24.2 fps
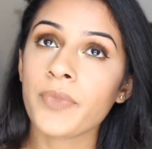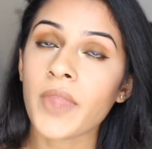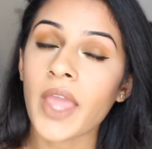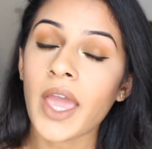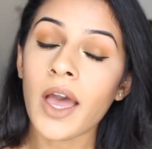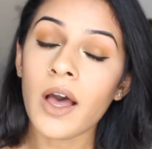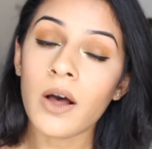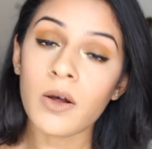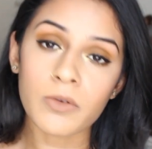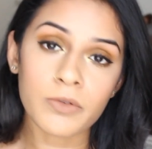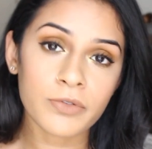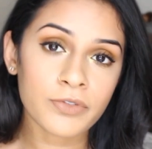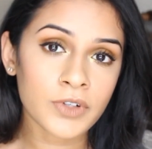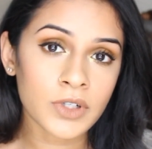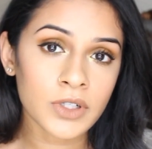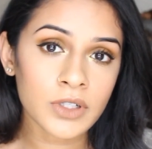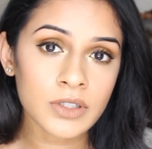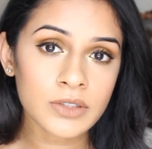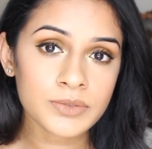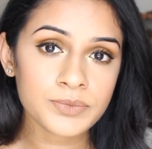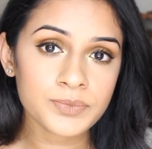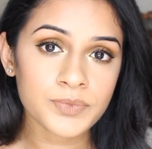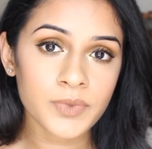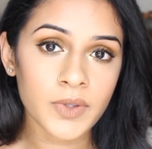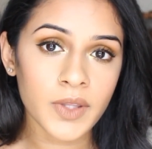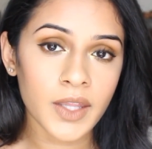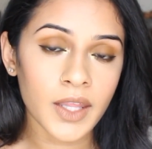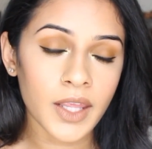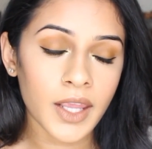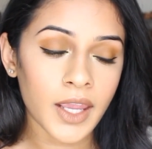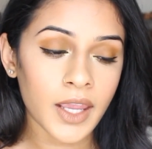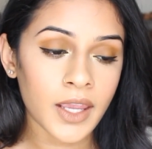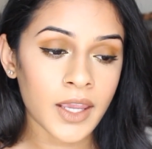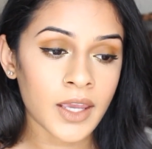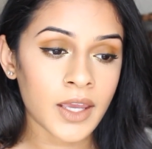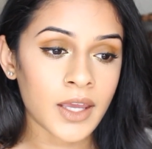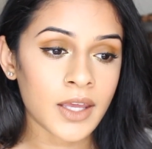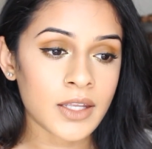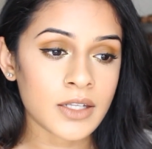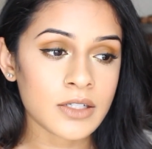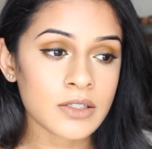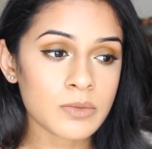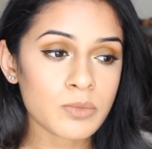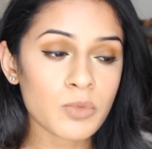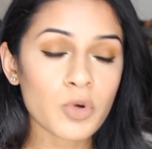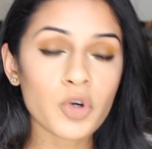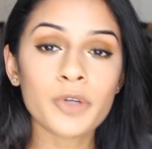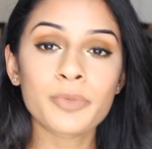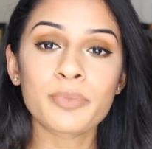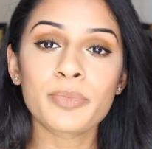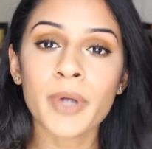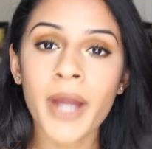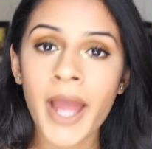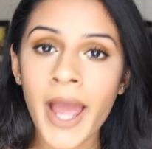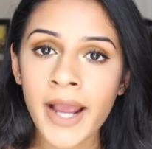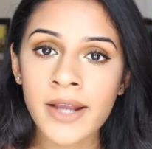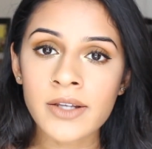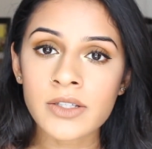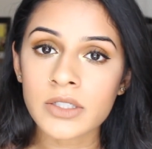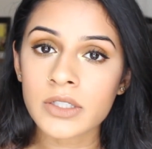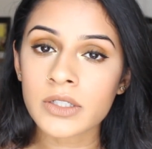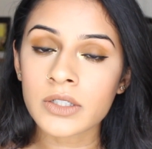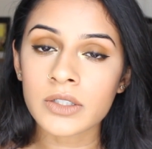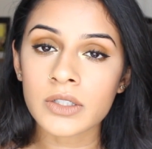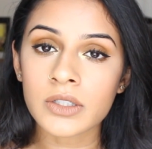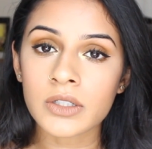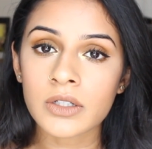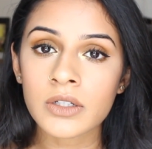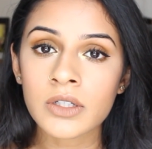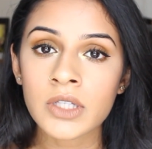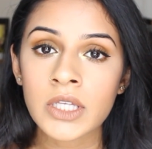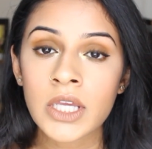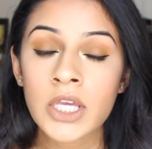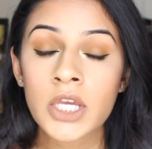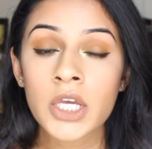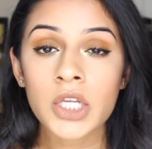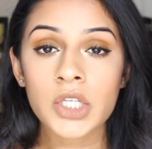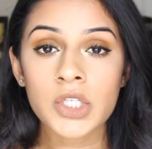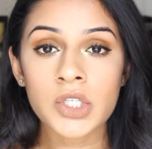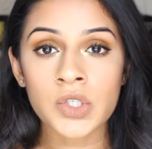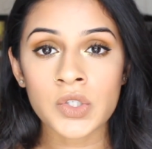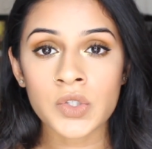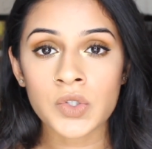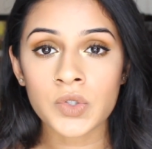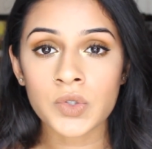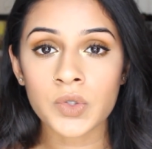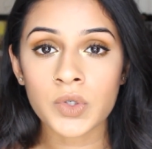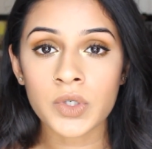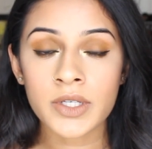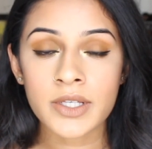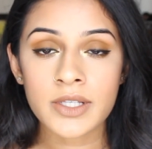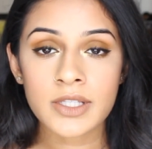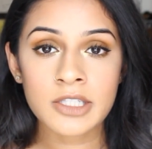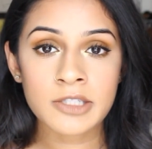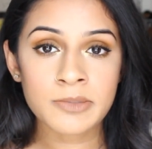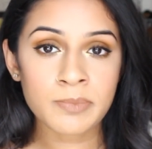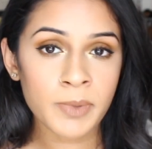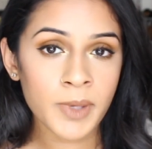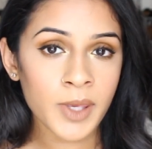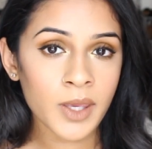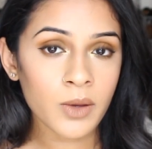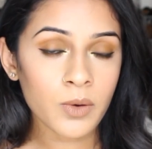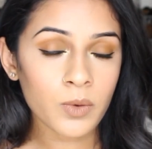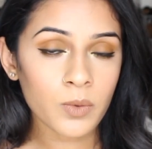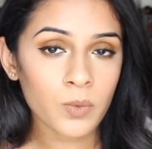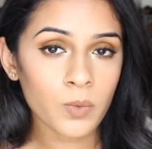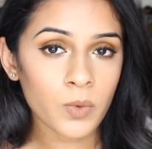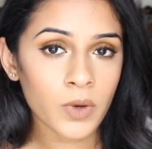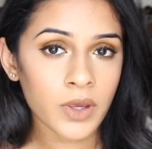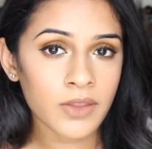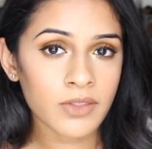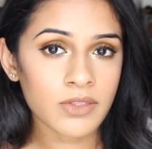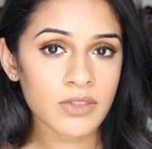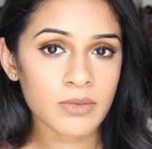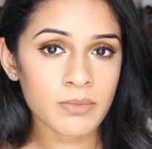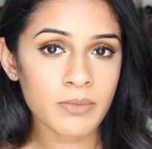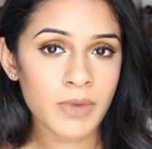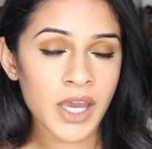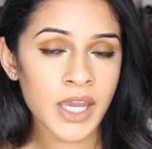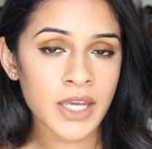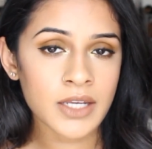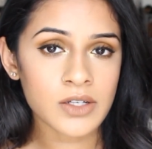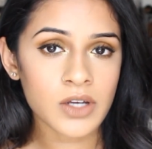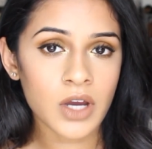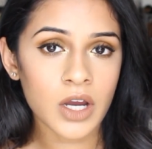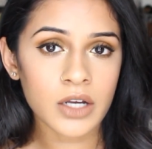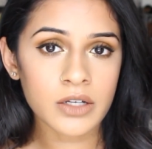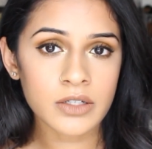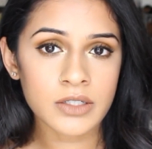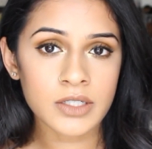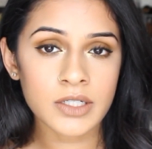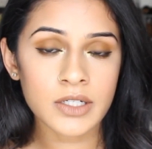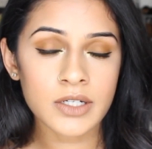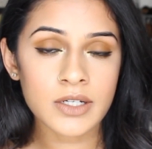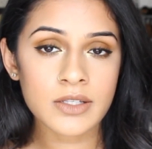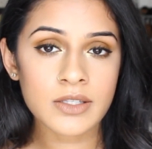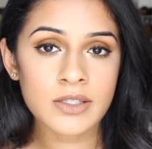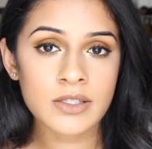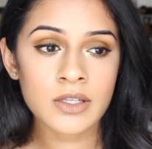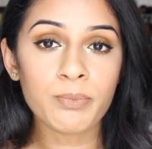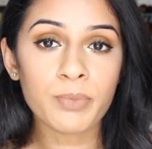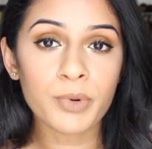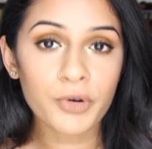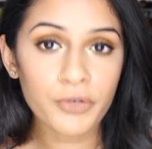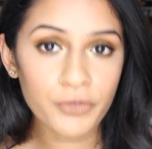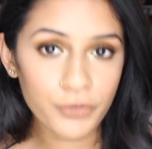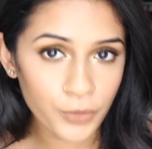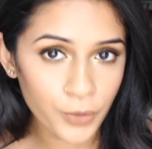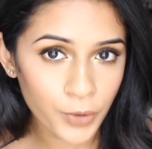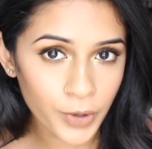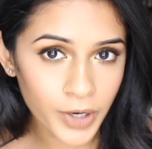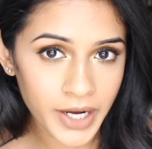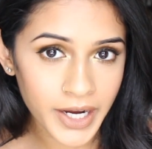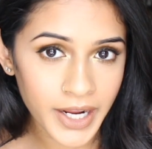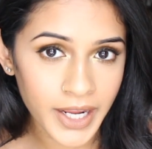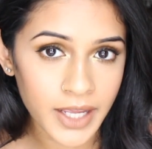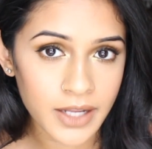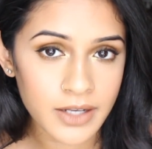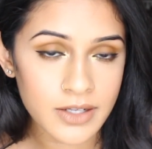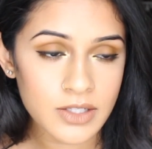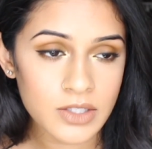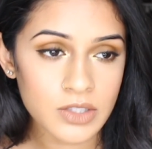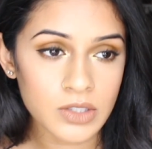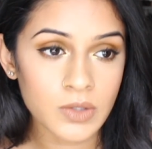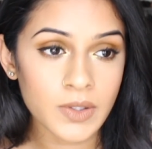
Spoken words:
helpful and more practical to speak with my doctors beforehand.